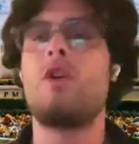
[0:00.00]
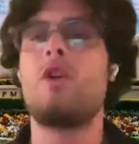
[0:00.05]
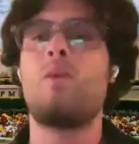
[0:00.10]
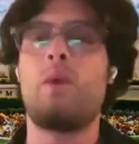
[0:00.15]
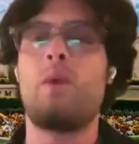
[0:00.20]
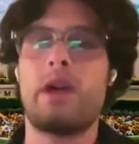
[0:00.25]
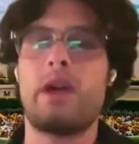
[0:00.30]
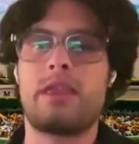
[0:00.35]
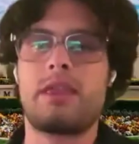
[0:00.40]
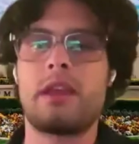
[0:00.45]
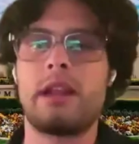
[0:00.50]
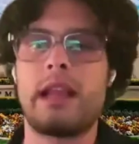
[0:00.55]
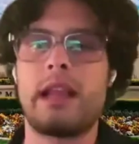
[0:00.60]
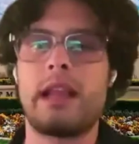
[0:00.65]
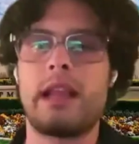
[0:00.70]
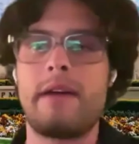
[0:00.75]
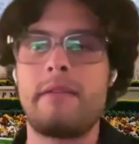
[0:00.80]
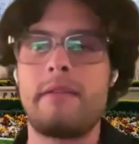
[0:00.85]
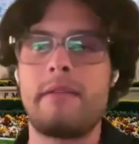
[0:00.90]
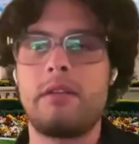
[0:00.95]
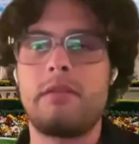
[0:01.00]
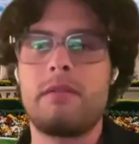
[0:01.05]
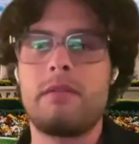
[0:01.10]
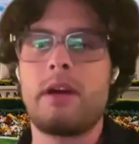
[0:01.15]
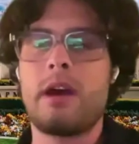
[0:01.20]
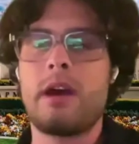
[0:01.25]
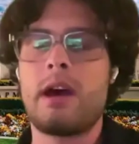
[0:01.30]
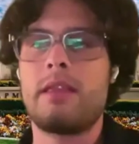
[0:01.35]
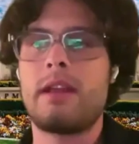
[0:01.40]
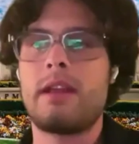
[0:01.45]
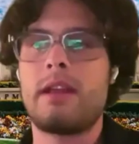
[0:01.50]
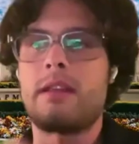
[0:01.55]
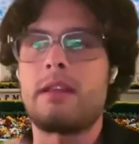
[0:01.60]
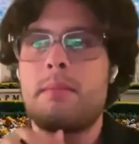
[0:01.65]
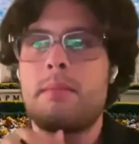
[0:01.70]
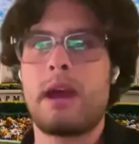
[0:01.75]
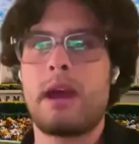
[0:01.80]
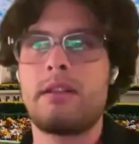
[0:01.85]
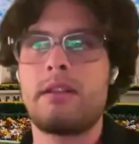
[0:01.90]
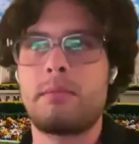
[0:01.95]
with the level of that
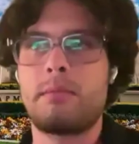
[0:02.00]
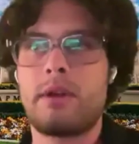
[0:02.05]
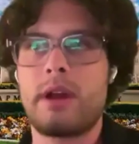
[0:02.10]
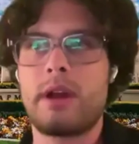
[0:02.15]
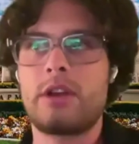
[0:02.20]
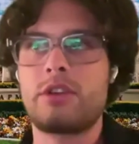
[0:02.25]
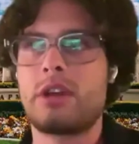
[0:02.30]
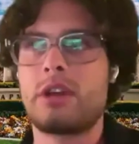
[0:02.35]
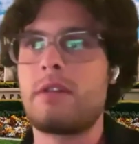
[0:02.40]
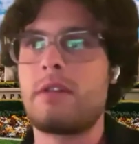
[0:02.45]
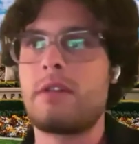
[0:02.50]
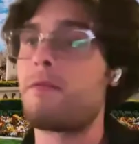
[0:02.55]
demands production.